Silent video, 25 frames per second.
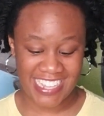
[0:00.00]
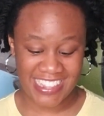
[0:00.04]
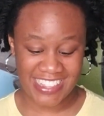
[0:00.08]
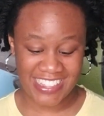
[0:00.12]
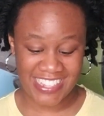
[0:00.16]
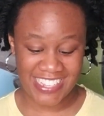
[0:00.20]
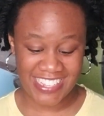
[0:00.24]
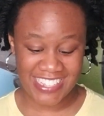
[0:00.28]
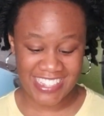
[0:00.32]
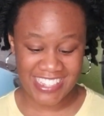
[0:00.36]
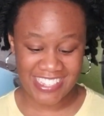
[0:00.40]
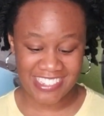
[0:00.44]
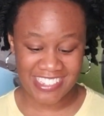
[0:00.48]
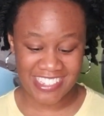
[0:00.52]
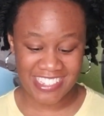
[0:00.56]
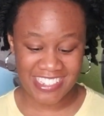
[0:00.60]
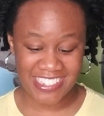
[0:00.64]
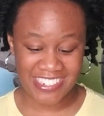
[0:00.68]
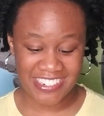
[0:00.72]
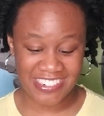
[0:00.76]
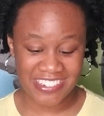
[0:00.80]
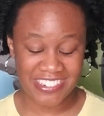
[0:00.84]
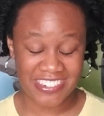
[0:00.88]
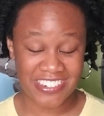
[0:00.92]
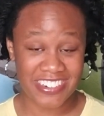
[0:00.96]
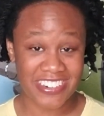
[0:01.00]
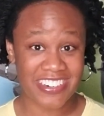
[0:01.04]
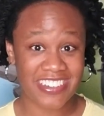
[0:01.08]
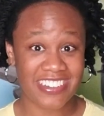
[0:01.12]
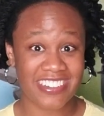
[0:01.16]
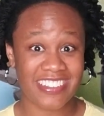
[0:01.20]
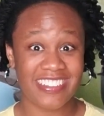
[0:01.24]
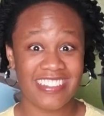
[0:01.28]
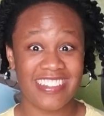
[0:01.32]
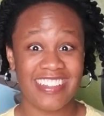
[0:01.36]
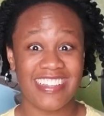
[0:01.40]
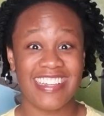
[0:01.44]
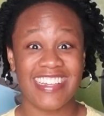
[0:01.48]
And look, there's a little
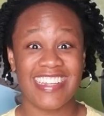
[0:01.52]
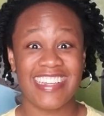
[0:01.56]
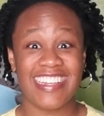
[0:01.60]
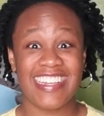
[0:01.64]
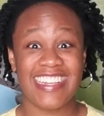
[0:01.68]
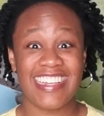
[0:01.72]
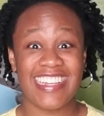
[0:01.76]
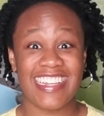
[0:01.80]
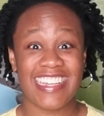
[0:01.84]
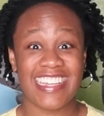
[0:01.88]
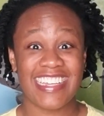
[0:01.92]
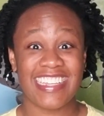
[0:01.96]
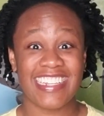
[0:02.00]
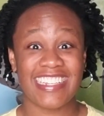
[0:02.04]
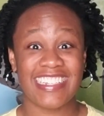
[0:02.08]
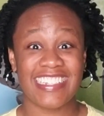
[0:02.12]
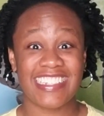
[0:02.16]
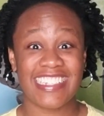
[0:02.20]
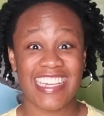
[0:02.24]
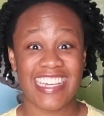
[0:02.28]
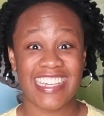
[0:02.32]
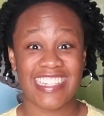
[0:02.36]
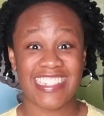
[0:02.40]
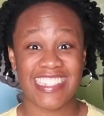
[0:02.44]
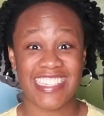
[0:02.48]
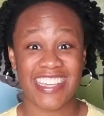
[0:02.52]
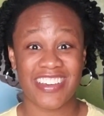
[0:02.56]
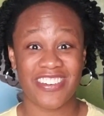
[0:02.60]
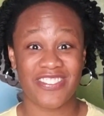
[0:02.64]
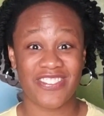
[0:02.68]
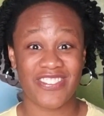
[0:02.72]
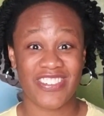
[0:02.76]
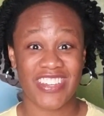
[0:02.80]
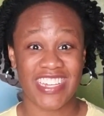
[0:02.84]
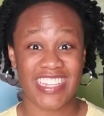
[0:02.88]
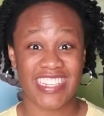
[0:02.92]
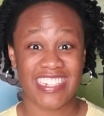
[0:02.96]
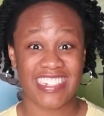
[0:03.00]
girl in a dance
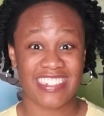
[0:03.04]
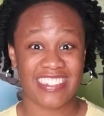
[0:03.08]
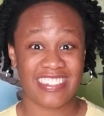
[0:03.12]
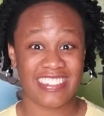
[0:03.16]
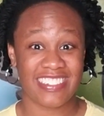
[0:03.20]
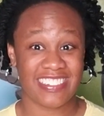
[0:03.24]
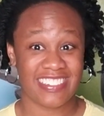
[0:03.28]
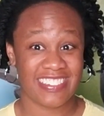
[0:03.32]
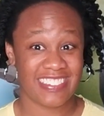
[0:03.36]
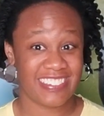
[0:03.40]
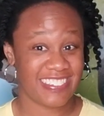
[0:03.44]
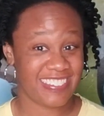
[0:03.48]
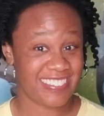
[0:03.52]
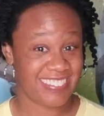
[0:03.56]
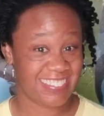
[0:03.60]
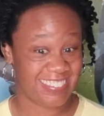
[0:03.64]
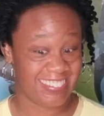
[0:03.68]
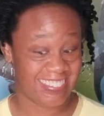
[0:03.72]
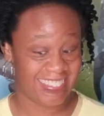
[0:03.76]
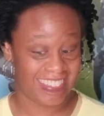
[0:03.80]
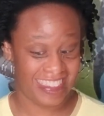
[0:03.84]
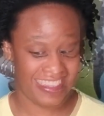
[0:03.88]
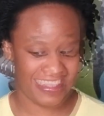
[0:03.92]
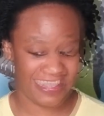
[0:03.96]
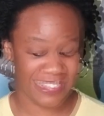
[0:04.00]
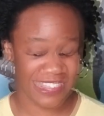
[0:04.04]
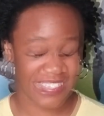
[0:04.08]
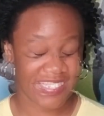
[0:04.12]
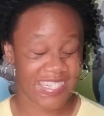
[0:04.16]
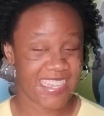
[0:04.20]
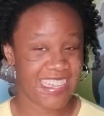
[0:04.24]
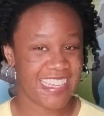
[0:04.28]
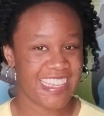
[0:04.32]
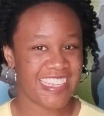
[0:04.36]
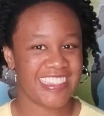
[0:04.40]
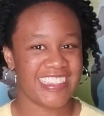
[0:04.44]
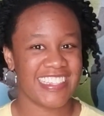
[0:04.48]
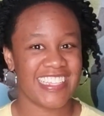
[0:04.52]
outfit.
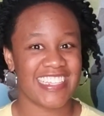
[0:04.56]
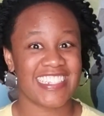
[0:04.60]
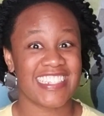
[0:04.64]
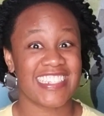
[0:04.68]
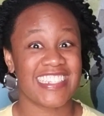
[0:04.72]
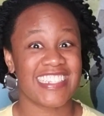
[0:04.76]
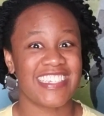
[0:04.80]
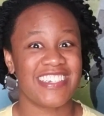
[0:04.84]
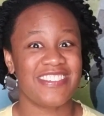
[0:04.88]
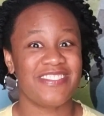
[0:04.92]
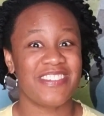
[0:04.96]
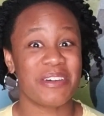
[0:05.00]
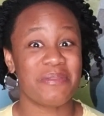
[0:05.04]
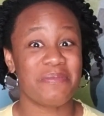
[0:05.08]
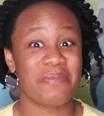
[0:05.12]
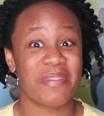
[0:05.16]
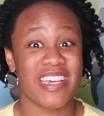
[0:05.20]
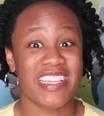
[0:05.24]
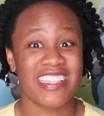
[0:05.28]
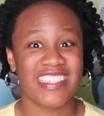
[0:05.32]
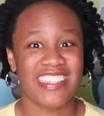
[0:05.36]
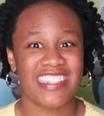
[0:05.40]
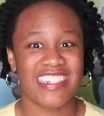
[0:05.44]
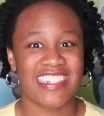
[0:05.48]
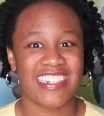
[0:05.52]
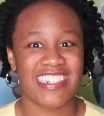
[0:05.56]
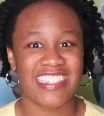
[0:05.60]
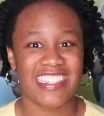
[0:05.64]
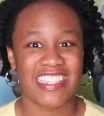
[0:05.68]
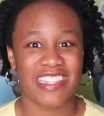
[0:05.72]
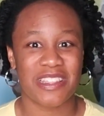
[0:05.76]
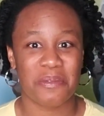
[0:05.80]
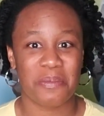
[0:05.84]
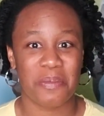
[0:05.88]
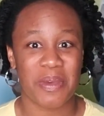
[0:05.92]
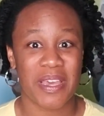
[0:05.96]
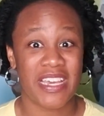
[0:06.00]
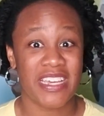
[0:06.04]
Let's see what message is
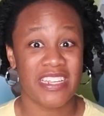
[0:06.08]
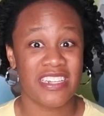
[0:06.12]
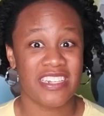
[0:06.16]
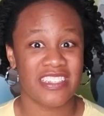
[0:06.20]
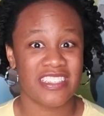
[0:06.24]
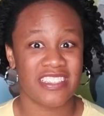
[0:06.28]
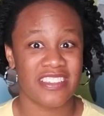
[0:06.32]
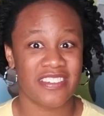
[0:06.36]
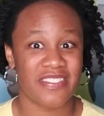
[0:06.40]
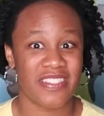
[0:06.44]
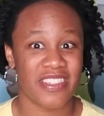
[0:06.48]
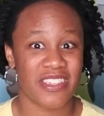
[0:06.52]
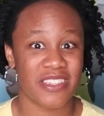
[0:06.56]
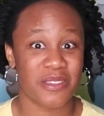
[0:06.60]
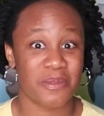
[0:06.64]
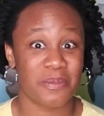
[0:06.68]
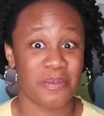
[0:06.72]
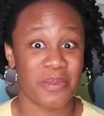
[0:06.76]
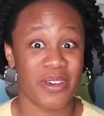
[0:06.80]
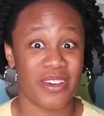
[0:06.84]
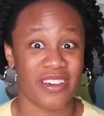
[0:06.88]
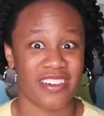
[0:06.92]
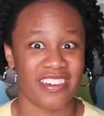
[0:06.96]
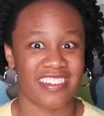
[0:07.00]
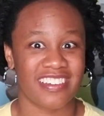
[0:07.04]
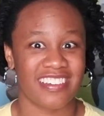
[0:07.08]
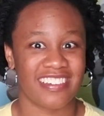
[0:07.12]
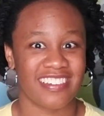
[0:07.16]
in the pages of this book.